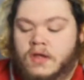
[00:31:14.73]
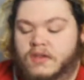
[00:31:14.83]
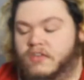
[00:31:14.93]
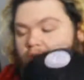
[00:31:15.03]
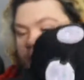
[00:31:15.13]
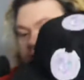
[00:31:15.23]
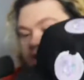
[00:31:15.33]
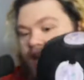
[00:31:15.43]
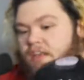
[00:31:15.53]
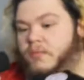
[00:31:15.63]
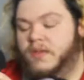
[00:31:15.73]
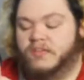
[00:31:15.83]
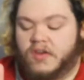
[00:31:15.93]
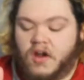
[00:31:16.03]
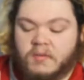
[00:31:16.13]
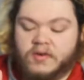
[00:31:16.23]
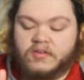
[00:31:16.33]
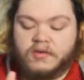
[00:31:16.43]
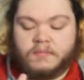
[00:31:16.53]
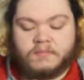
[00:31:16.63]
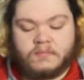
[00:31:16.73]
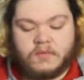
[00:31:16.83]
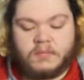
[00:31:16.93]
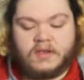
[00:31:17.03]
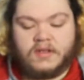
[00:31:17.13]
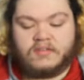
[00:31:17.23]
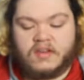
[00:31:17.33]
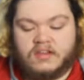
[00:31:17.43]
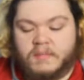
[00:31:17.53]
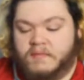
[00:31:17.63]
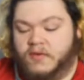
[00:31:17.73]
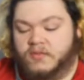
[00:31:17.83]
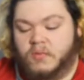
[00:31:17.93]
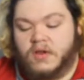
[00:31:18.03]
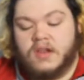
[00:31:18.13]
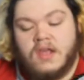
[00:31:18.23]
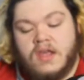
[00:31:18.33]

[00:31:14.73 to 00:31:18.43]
This is of course the test one. It looks like garbage because it's my first one.